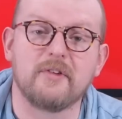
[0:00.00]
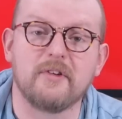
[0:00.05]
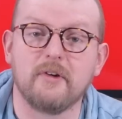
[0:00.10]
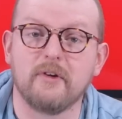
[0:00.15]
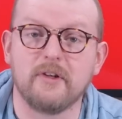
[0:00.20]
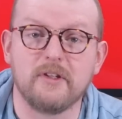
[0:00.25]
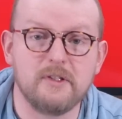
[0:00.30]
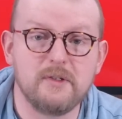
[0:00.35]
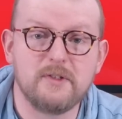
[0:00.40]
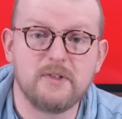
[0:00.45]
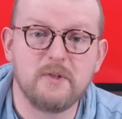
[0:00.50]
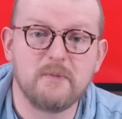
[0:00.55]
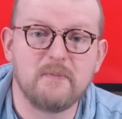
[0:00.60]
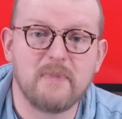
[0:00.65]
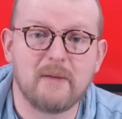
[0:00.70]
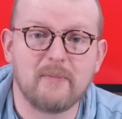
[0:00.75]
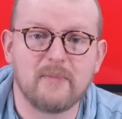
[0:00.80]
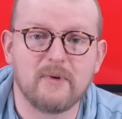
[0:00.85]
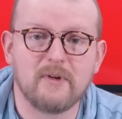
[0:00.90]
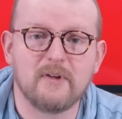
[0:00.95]
you're a YouTube
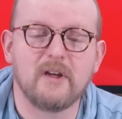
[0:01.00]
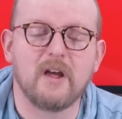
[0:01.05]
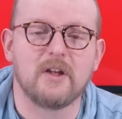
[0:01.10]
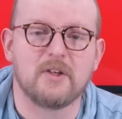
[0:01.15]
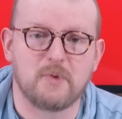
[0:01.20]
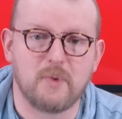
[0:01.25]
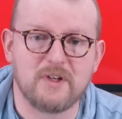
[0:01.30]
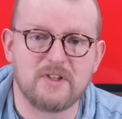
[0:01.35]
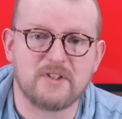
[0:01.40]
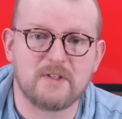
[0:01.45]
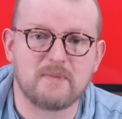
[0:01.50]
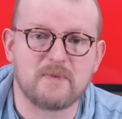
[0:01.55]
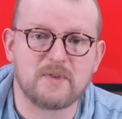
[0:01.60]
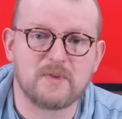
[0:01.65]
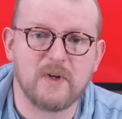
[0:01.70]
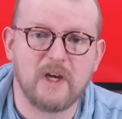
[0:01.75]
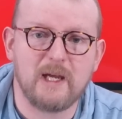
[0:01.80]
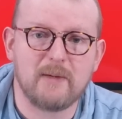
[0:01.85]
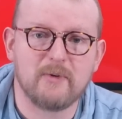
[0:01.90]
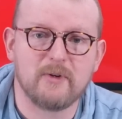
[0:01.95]
member, a Twitch
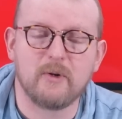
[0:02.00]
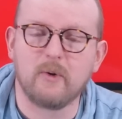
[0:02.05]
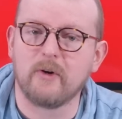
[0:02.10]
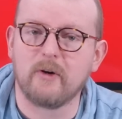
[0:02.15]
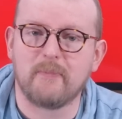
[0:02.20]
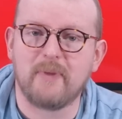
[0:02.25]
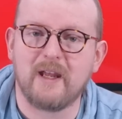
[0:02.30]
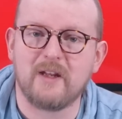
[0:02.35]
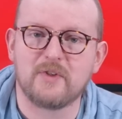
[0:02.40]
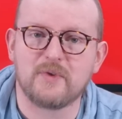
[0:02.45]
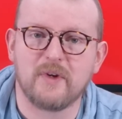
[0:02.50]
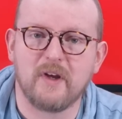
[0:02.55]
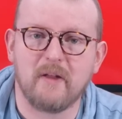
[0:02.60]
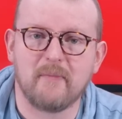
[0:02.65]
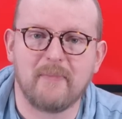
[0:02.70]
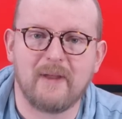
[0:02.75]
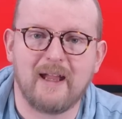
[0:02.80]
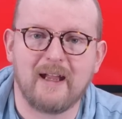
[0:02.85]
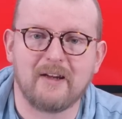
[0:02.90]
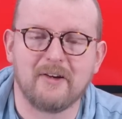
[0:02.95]
subscriber, or a
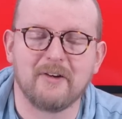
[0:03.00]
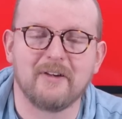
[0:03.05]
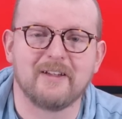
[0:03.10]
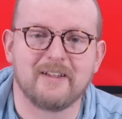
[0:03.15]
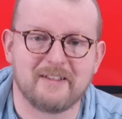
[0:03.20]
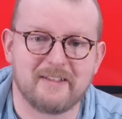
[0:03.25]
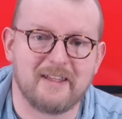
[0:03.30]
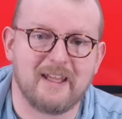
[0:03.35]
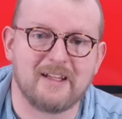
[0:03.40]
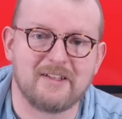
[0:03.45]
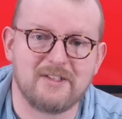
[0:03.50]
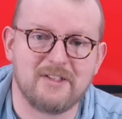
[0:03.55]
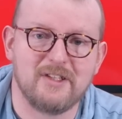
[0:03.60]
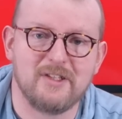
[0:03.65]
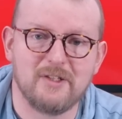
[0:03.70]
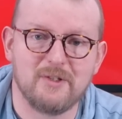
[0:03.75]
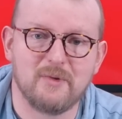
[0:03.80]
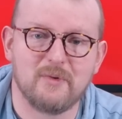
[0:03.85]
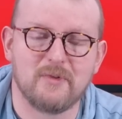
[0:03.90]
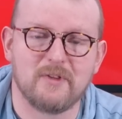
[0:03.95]
Patreon backer, it is thanks to
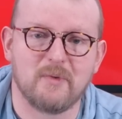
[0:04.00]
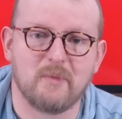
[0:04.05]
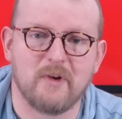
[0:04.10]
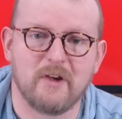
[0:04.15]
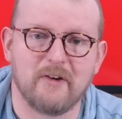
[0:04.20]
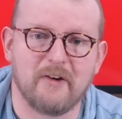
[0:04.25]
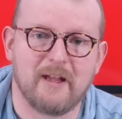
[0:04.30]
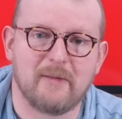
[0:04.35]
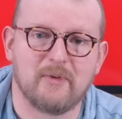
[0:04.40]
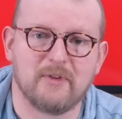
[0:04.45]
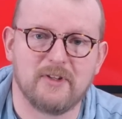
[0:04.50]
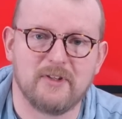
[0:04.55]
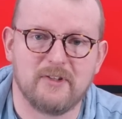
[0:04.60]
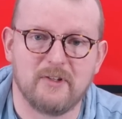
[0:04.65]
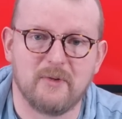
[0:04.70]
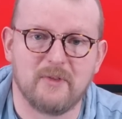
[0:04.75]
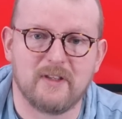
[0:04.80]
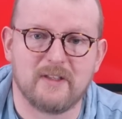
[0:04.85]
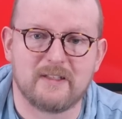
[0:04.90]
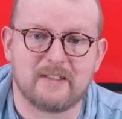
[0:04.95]
you that we are able to
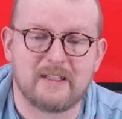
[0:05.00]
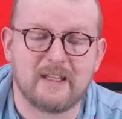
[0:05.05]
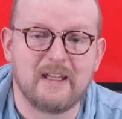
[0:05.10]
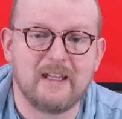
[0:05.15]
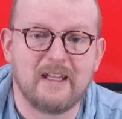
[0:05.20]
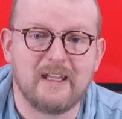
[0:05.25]
do this.